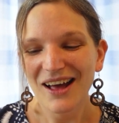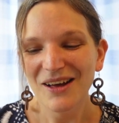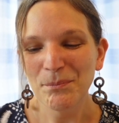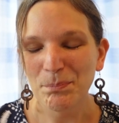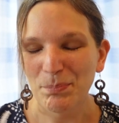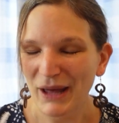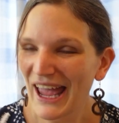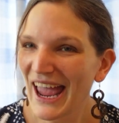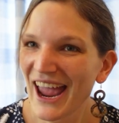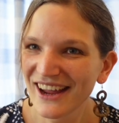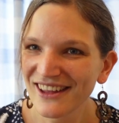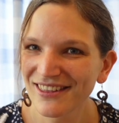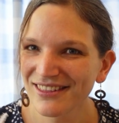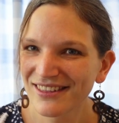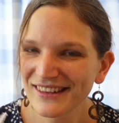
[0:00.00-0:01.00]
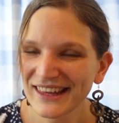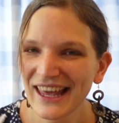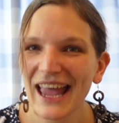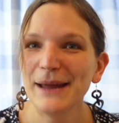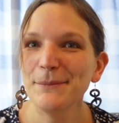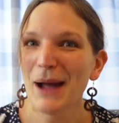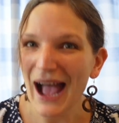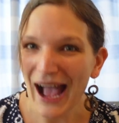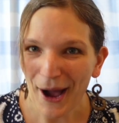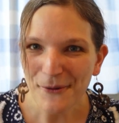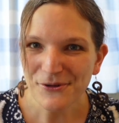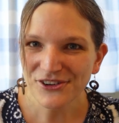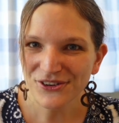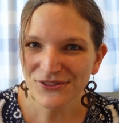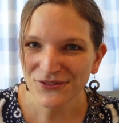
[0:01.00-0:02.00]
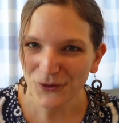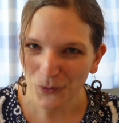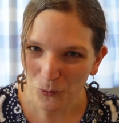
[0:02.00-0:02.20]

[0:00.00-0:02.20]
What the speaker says: Bears came out of the